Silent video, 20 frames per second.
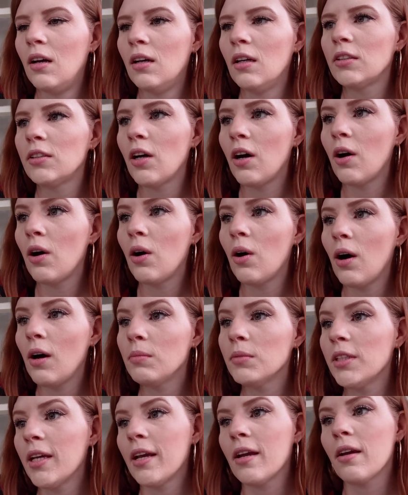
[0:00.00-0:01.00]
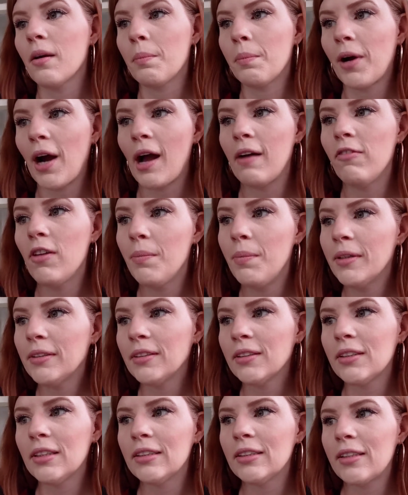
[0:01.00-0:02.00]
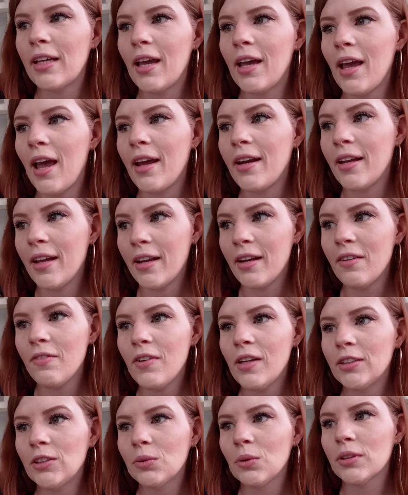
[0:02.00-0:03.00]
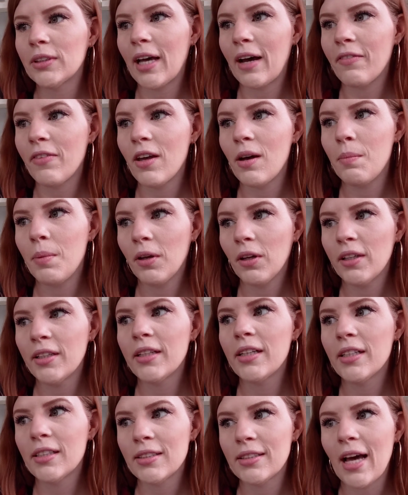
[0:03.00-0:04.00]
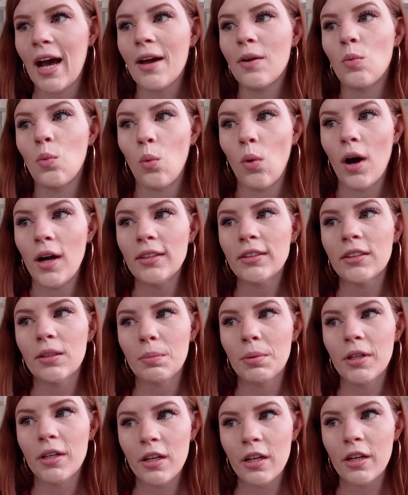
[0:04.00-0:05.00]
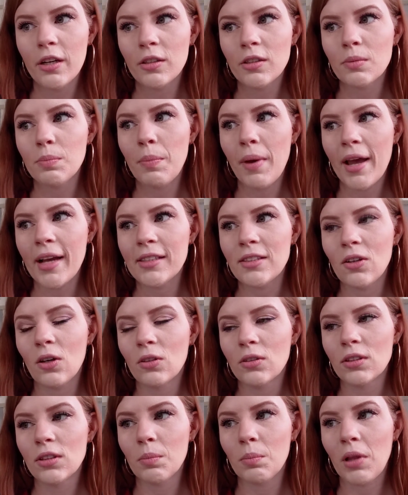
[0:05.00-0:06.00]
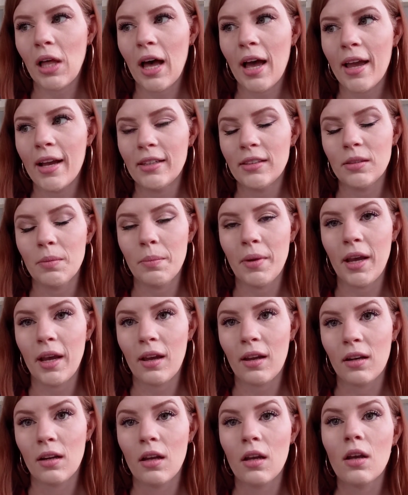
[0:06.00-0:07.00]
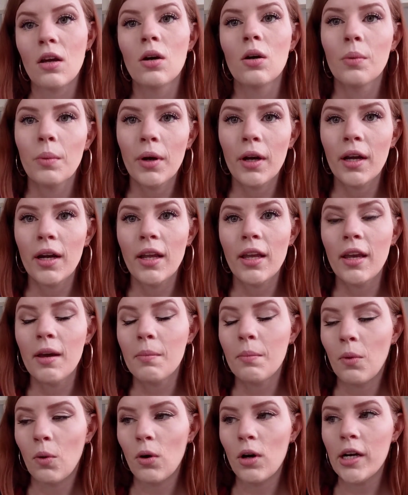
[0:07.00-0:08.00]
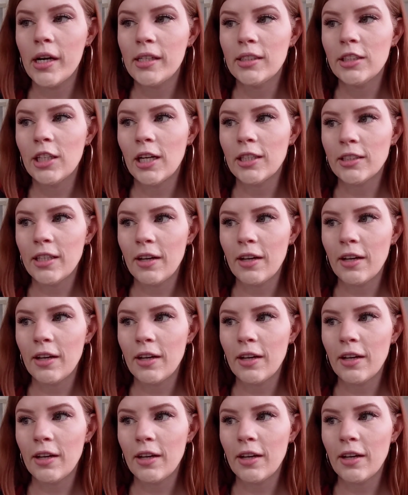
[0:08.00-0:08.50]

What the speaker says: So I'm seeing private businesses and individuals have the ability to decide what to produce based on supply and demand. We're going to get more into our